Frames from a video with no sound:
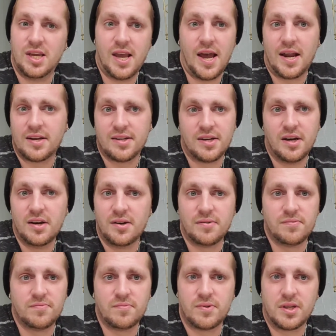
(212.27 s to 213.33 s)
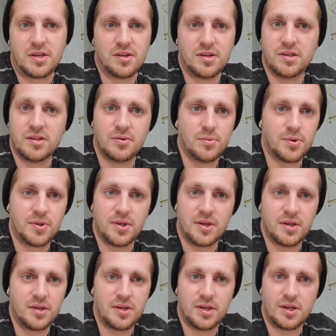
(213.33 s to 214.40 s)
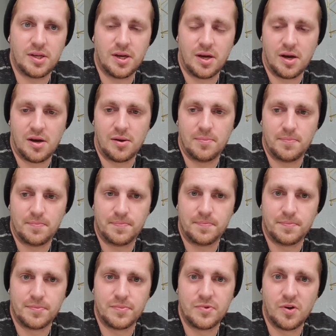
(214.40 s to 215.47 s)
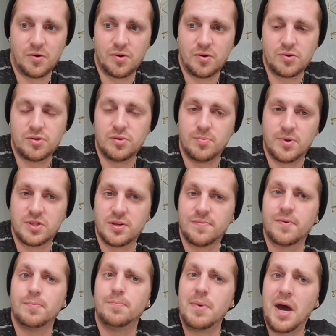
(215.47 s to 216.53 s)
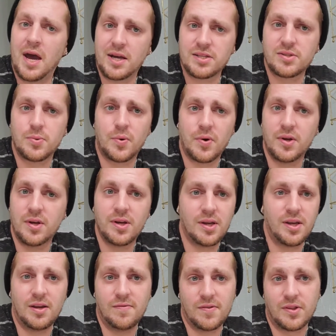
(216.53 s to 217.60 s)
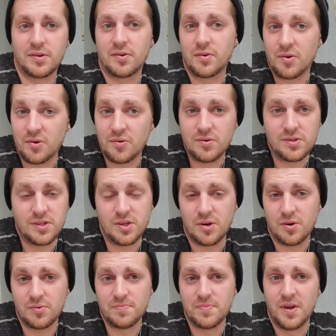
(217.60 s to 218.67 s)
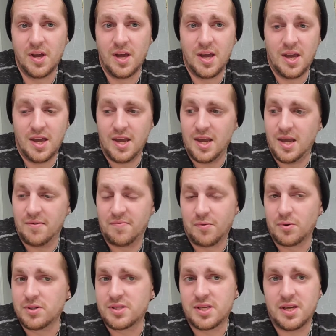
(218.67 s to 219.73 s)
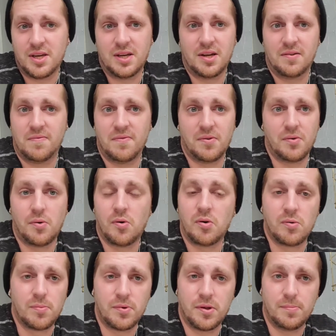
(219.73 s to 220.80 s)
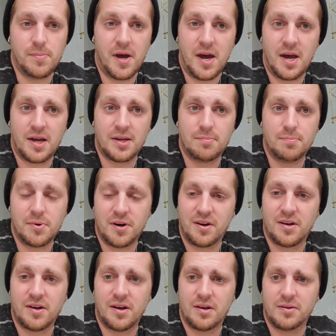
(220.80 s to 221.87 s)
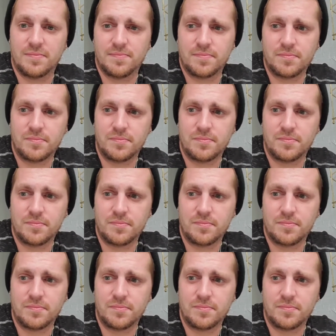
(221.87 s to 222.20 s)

had enough. He couldn't deal with it. Don't know too much of the backstory, even the girl, you know. And for his kid, I feel horribly bad, but